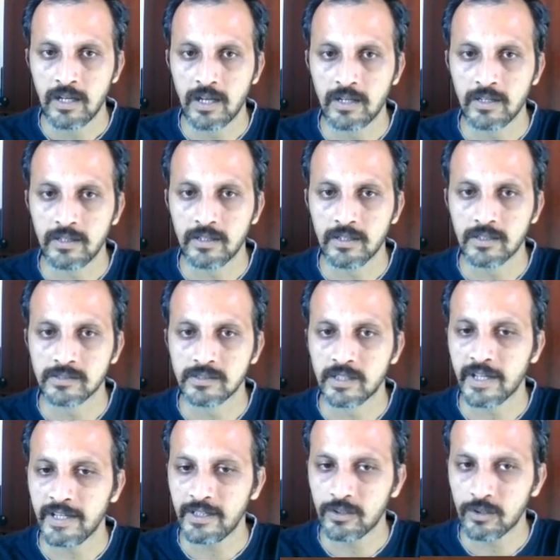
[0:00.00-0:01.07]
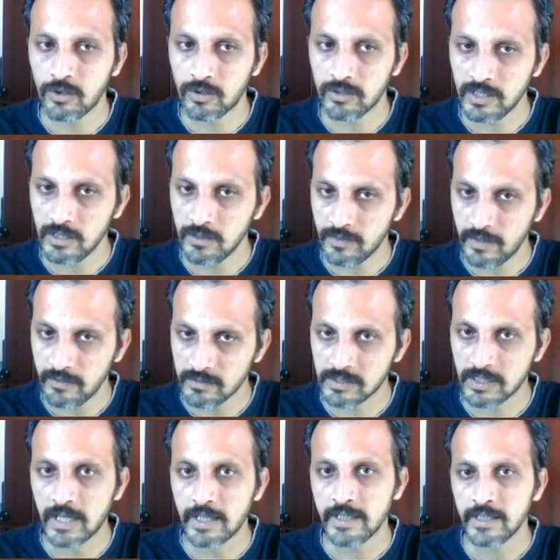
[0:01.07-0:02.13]
and the knight on e5 is
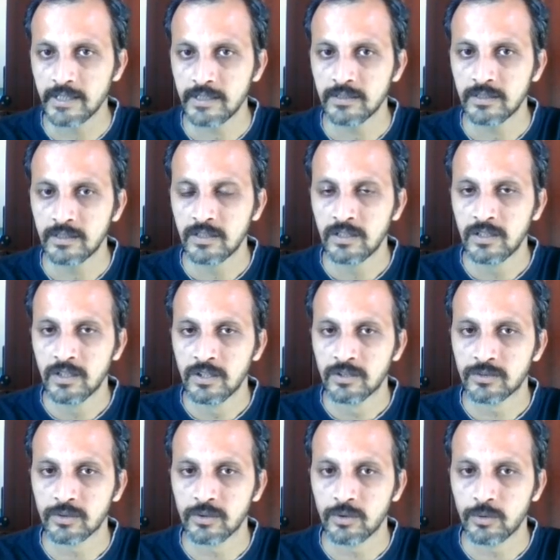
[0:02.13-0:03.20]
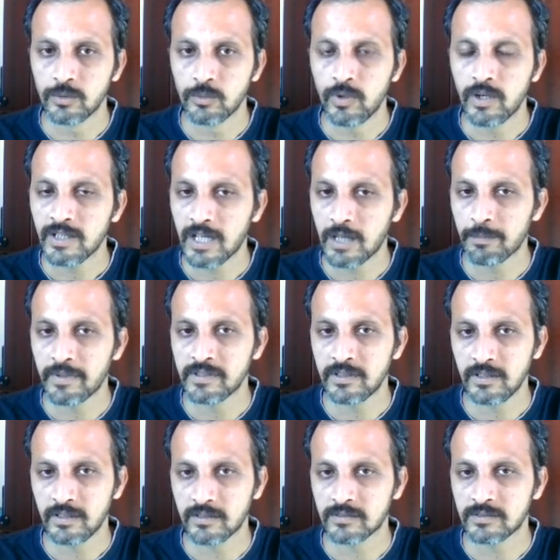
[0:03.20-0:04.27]
guarding it. So what happens
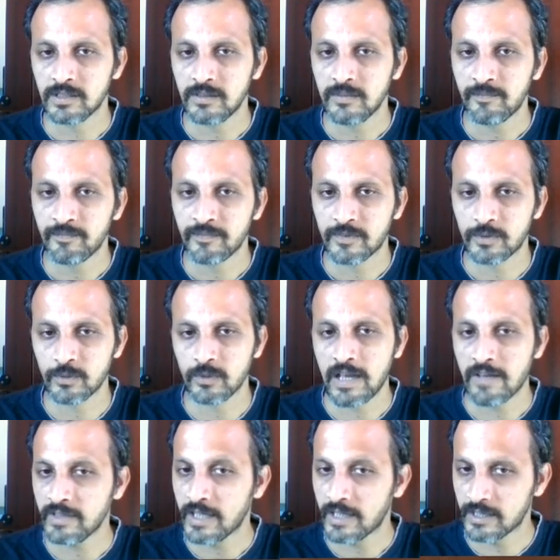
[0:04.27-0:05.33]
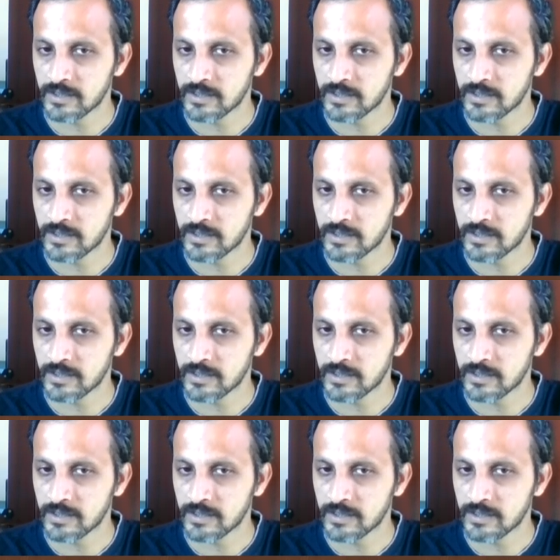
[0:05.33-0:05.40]
here is that, so having